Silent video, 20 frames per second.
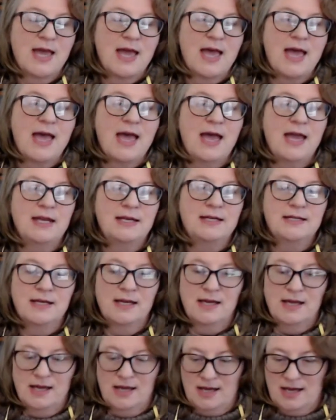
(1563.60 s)
and
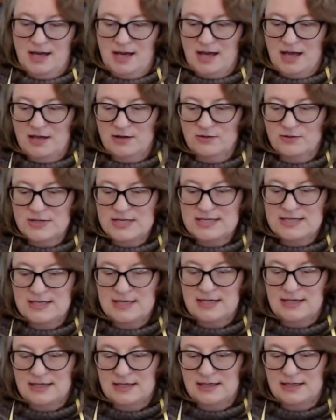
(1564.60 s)
I always
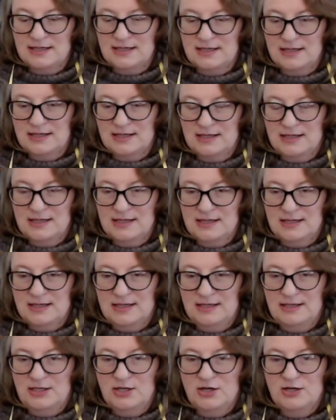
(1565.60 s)
think,
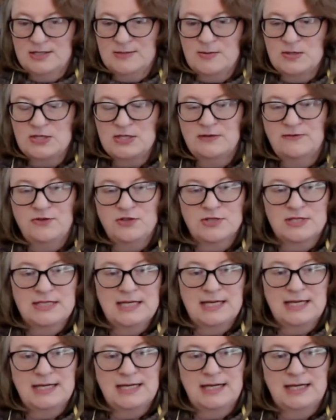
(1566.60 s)
especially if you're
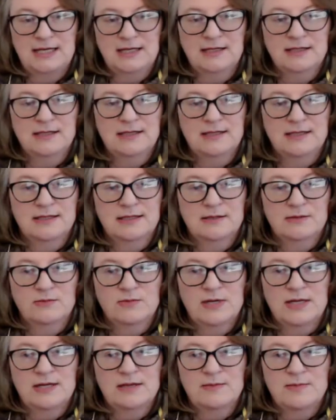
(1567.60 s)
starting out,
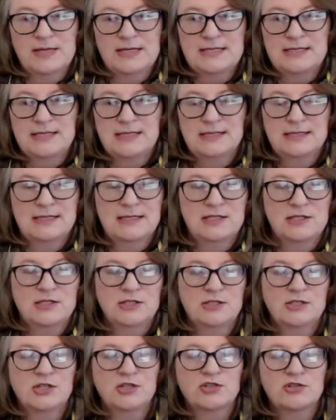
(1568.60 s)
one of the best things is
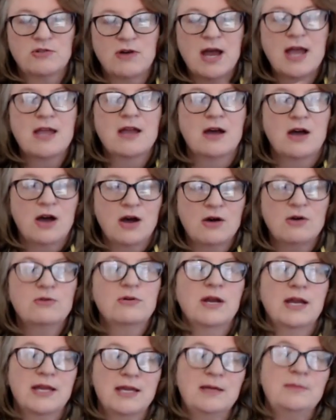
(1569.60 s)
to try a whole
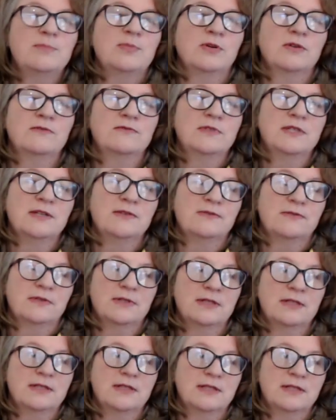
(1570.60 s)
heap of
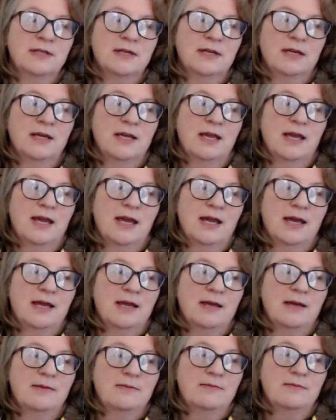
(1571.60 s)
different
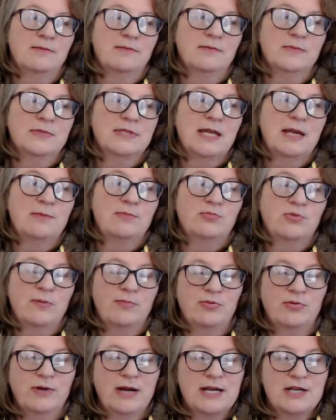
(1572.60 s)
say
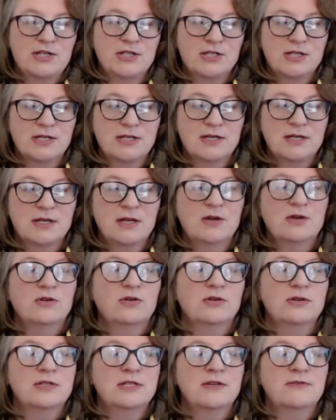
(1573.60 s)
preparation
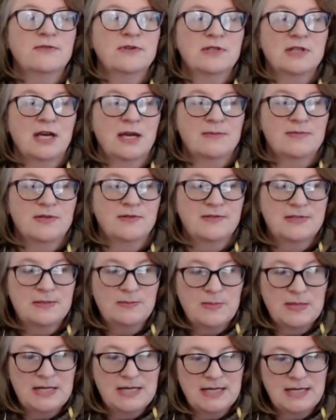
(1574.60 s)
or different types of
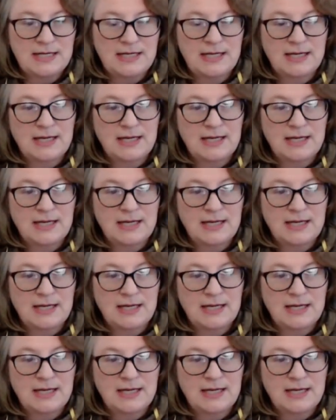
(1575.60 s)
spinning,